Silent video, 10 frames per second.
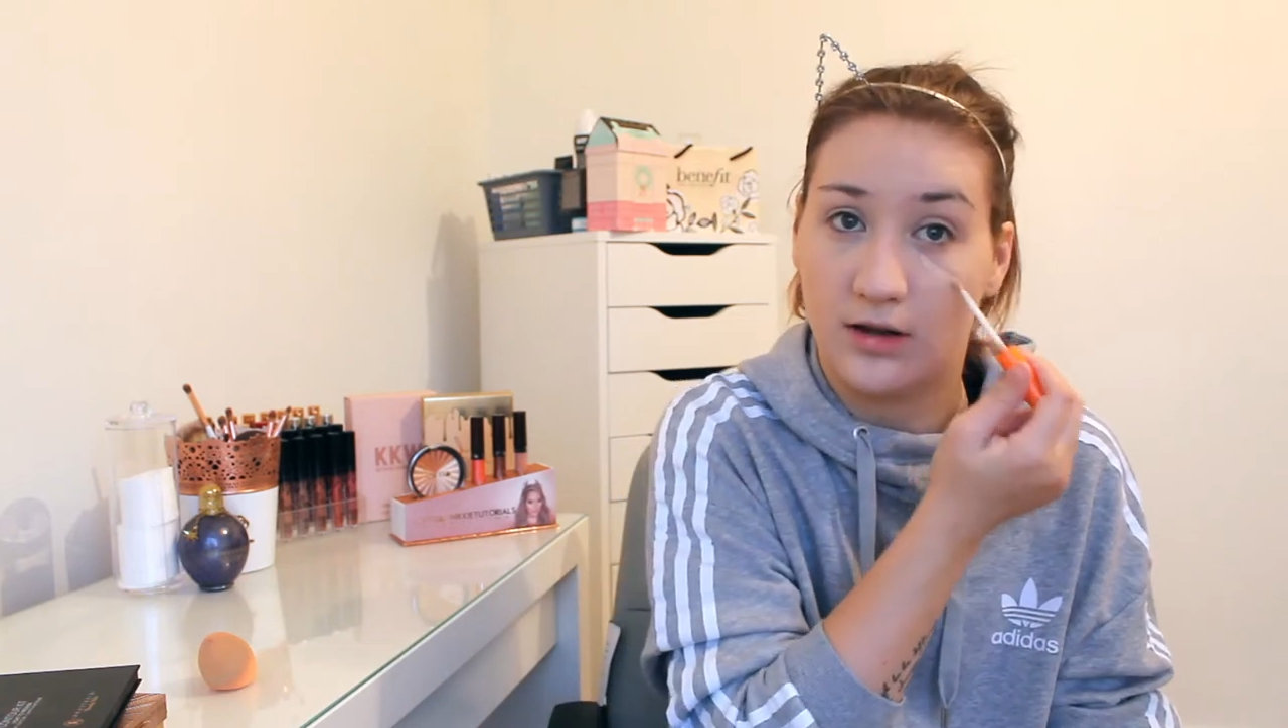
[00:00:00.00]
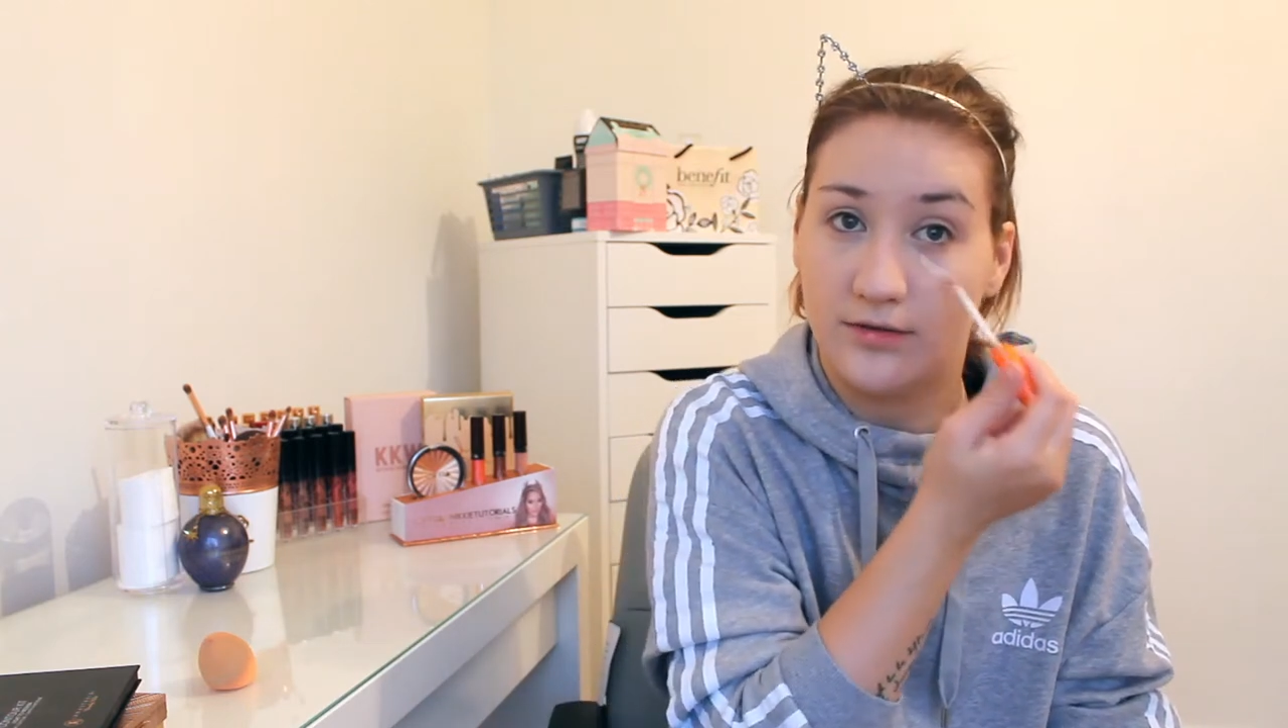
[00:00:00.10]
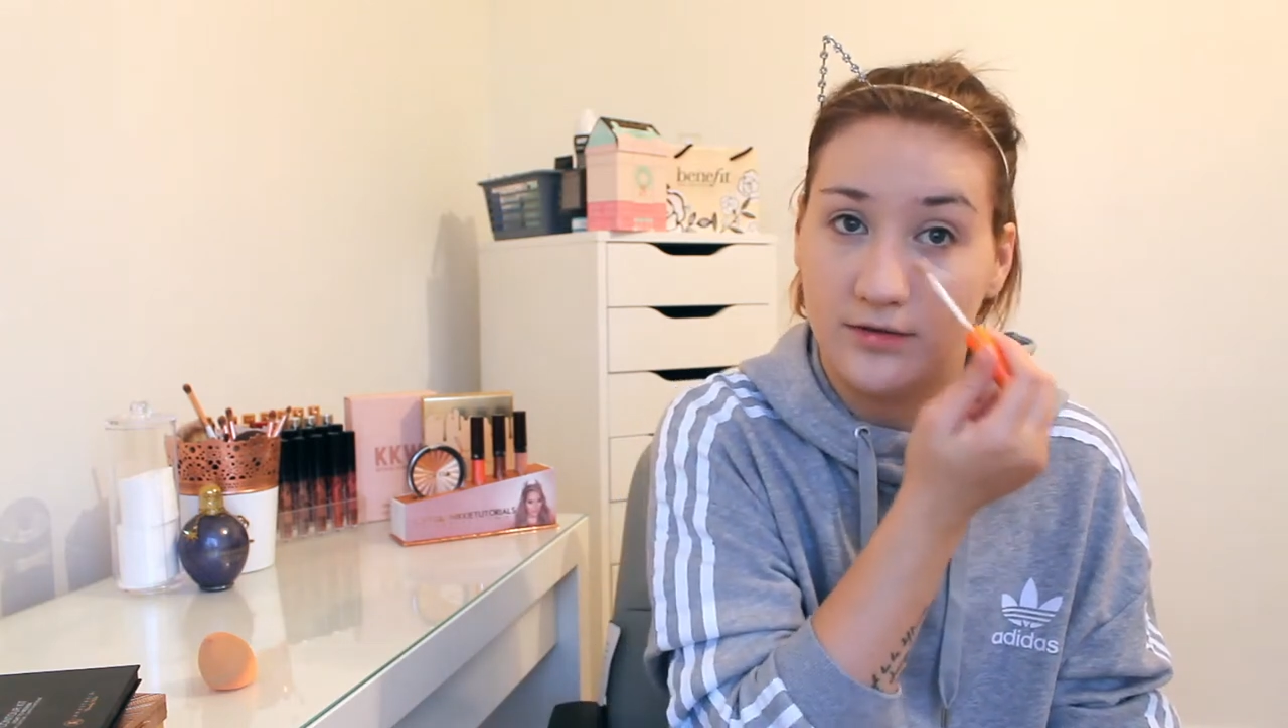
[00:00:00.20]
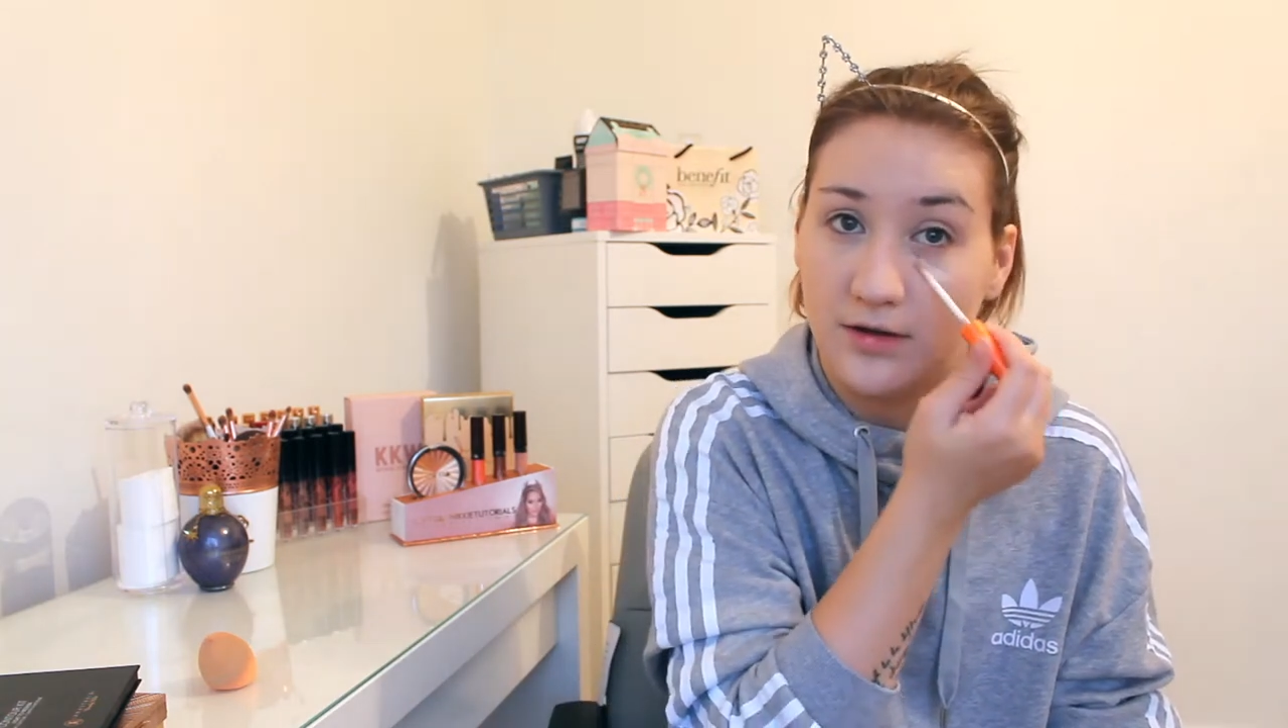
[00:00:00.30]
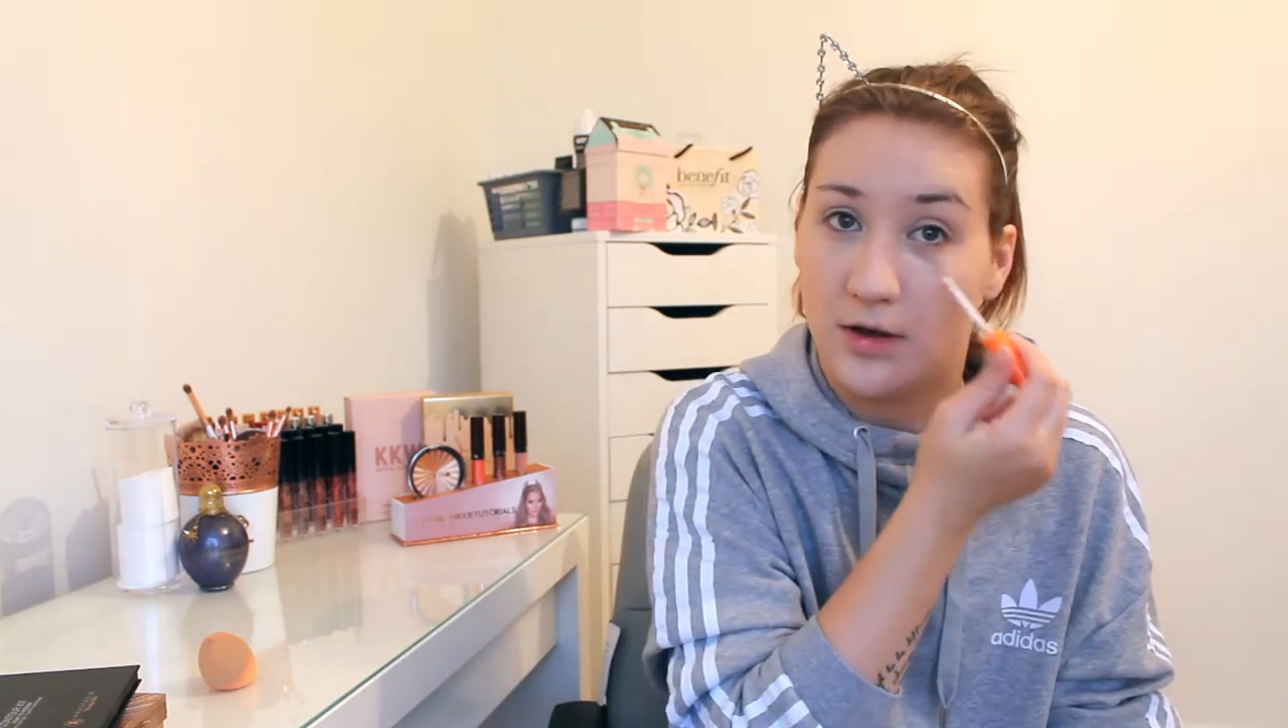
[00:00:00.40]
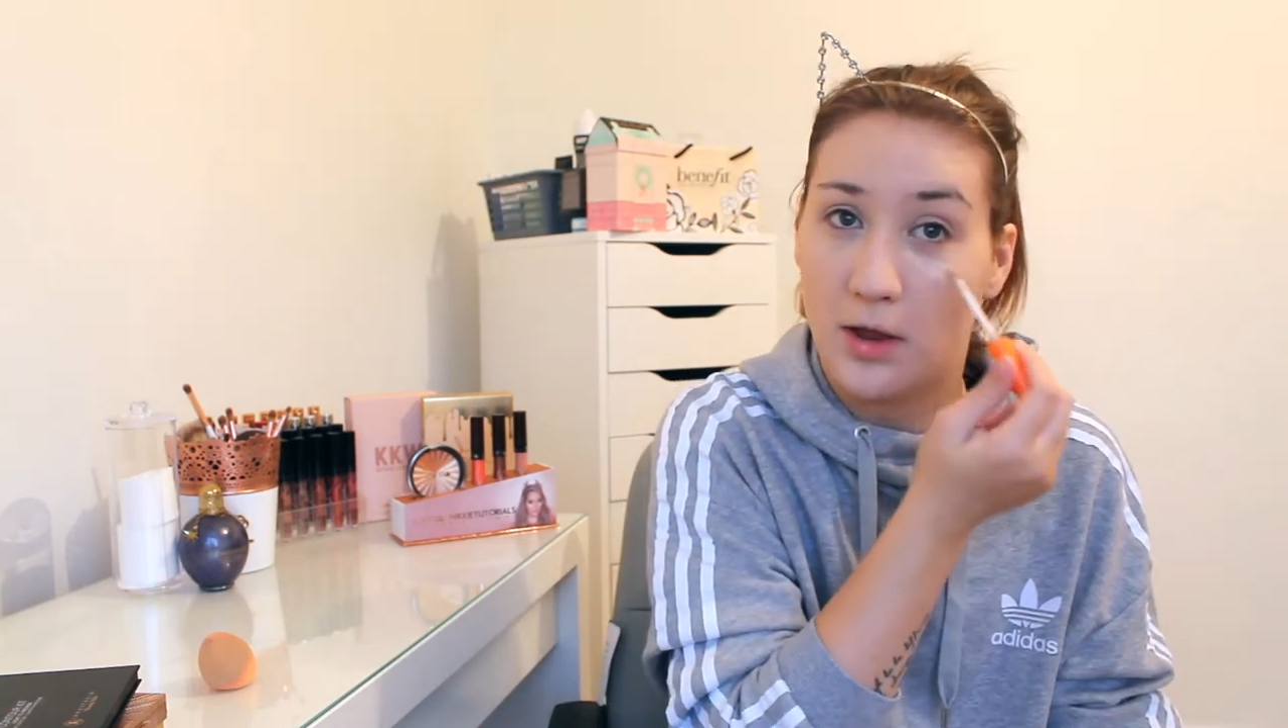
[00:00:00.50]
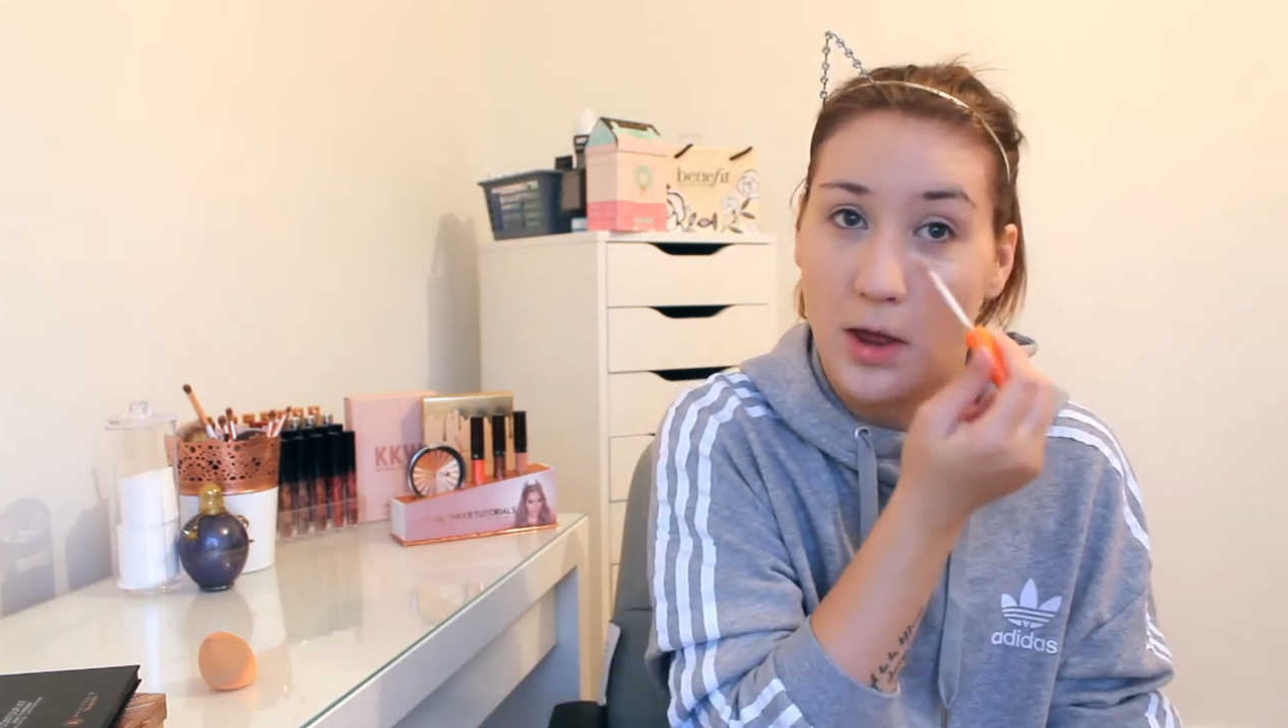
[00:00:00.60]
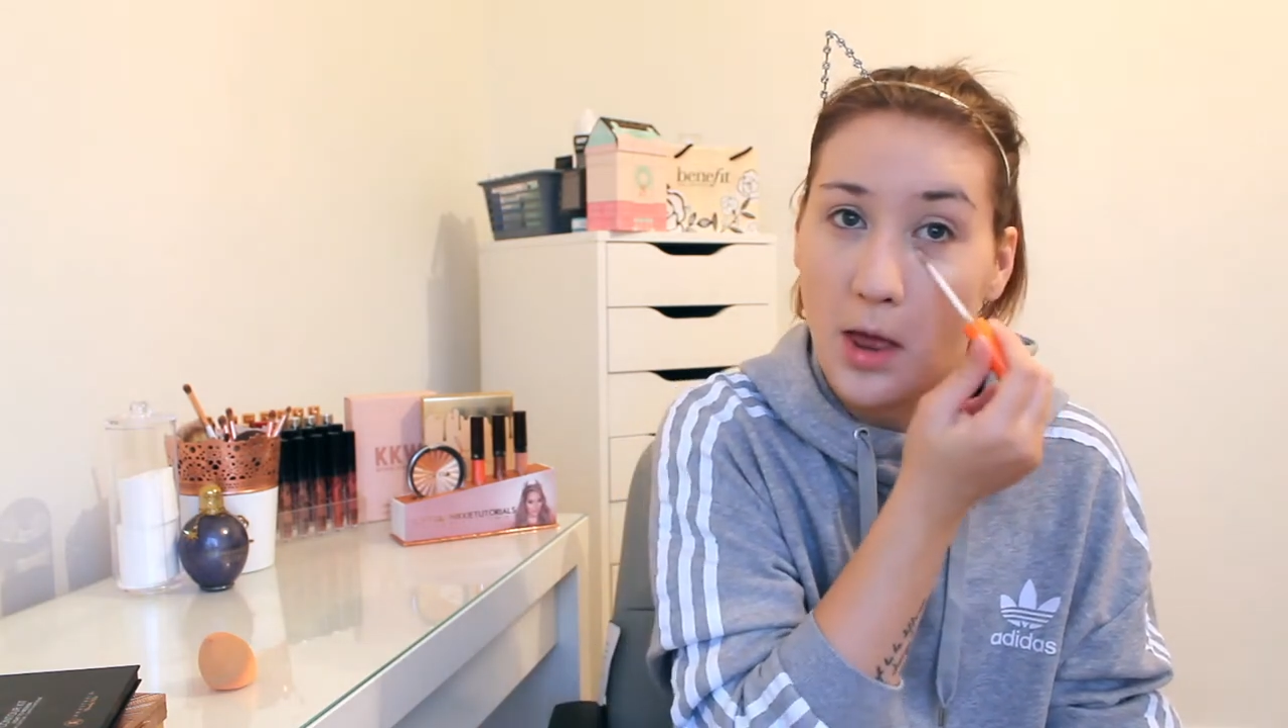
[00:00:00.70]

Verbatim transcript: left, so